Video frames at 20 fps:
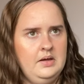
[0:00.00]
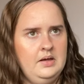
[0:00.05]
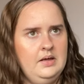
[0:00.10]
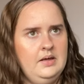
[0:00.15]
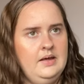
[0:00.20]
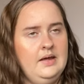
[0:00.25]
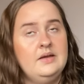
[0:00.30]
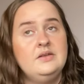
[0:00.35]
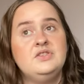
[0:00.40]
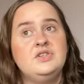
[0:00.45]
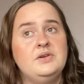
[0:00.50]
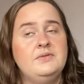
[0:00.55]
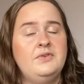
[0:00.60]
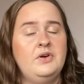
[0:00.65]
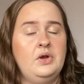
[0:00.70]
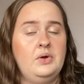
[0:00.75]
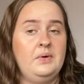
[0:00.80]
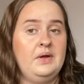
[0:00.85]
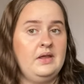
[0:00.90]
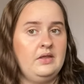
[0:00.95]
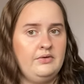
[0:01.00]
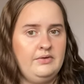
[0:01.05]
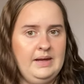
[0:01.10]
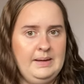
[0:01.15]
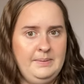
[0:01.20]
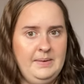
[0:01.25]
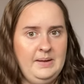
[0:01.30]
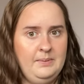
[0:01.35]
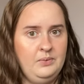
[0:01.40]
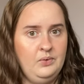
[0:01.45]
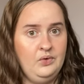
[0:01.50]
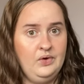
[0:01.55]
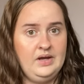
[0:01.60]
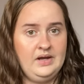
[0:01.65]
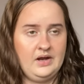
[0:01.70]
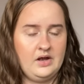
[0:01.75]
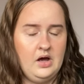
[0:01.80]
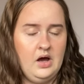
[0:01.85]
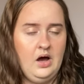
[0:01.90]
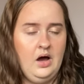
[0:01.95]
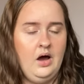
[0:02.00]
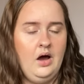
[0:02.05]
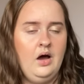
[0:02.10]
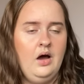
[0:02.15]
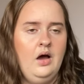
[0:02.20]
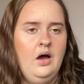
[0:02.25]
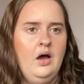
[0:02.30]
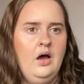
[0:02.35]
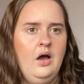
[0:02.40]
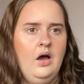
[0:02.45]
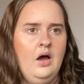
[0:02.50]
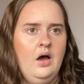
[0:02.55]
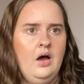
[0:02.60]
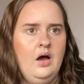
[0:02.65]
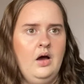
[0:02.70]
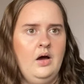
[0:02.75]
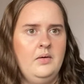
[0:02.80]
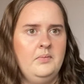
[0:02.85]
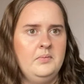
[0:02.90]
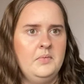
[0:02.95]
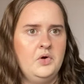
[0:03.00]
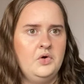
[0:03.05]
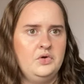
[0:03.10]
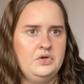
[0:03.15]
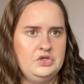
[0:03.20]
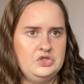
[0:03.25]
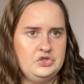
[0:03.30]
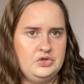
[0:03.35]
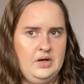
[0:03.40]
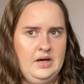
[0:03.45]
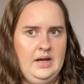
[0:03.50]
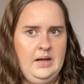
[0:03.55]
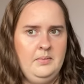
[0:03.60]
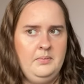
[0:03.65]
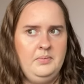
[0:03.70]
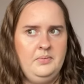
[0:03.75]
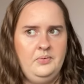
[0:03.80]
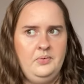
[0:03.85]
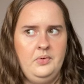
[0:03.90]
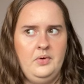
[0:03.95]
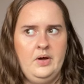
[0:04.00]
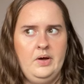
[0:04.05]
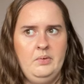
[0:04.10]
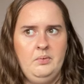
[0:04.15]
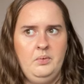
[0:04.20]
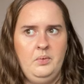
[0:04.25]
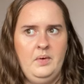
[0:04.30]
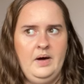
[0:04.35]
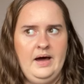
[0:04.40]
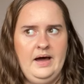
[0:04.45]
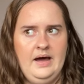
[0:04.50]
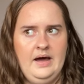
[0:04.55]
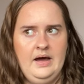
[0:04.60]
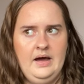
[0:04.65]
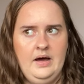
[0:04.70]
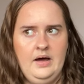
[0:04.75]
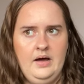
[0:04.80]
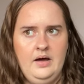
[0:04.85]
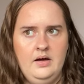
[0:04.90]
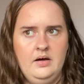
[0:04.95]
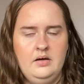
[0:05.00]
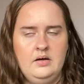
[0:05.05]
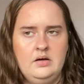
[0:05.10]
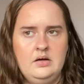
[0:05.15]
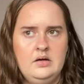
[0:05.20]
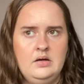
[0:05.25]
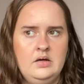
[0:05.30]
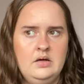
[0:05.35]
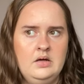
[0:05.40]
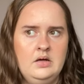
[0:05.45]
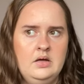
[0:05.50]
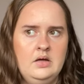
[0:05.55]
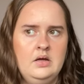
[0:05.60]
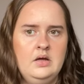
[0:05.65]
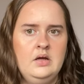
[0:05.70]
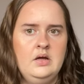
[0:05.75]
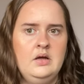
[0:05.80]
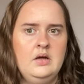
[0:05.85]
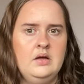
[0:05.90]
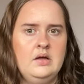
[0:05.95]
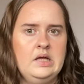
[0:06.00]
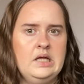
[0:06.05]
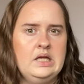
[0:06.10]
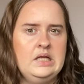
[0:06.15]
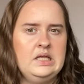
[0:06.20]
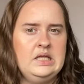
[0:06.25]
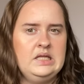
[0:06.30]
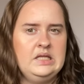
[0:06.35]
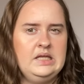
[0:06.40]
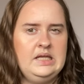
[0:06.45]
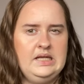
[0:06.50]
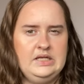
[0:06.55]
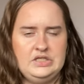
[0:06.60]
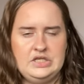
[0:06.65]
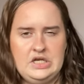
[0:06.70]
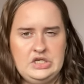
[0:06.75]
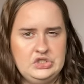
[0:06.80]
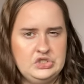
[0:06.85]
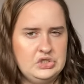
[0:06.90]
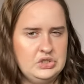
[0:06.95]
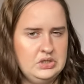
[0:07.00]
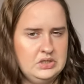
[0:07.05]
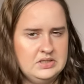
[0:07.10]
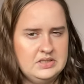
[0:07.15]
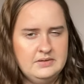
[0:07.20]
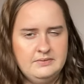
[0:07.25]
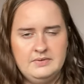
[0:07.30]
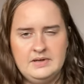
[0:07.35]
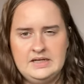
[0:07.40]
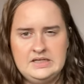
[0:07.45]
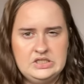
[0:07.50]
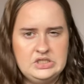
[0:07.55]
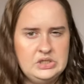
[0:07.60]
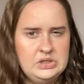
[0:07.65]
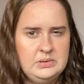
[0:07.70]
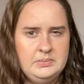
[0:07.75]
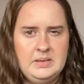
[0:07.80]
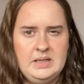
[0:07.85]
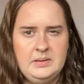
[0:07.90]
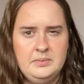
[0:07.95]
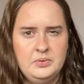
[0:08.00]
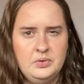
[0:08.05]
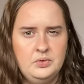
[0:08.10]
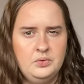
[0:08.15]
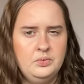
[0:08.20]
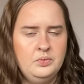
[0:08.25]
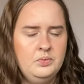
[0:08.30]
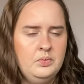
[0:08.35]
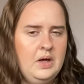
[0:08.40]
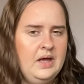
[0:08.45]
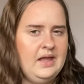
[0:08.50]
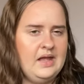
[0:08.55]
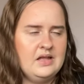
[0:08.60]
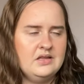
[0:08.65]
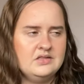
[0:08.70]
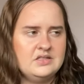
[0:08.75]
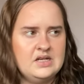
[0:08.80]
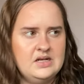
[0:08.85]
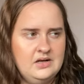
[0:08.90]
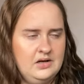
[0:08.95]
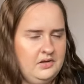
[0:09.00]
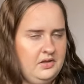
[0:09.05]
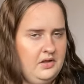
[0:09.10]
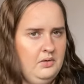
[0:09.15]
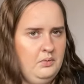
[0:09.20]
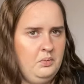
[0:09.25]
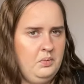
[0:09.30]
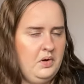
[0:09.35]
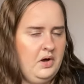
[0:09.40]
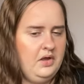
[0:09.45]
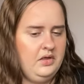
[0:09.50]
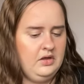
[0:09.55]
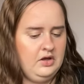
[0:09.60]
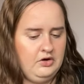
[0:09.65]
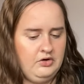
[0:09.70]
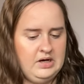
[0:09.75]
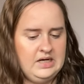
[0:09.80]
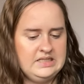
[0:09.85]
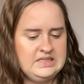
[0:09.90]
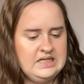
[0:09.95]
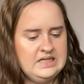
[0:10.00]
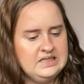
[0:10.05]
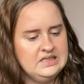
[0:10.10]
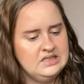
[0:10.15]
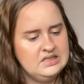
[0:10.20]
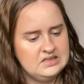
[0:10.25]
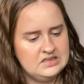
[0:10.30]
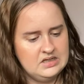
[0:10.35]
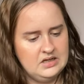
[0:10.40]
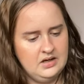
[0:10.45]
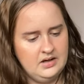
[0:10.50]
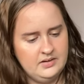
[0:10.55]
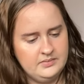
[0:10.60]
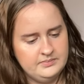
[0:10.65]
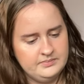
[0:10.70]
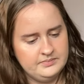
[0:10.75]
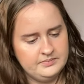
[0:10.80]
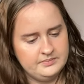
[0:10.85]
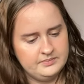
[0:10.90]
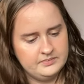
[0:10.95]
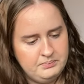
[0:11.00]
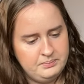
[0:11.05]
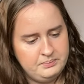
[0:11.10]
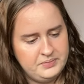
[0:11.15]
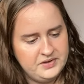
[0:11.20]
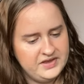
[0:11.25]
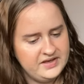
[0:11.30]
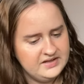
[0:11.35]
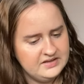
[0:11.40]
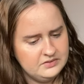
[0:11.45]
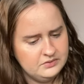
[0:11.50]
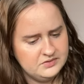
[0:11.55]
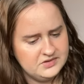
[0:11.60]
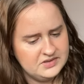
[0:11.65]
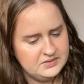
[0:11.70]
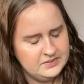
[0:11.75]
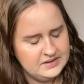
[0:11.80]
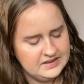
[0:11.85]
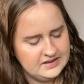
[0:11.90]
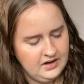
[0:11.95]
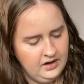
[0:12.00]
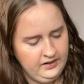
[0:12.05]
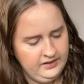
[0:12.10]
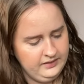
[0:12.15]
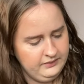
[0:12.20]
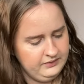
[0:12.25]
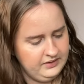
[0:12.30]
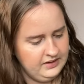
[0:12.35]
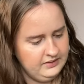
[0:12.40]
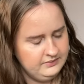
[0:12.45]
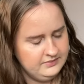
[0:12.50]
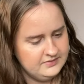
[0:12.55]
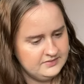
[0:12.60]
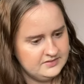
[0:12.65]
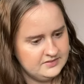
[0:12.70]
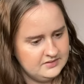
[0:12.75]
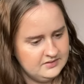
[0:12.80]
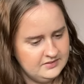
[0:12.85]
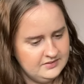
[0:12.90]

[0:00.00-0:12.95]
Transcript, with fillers: it ended up following three people in a car um, on a trip where the intentions of like two people against another weren't the greatest um but then also it kind of gives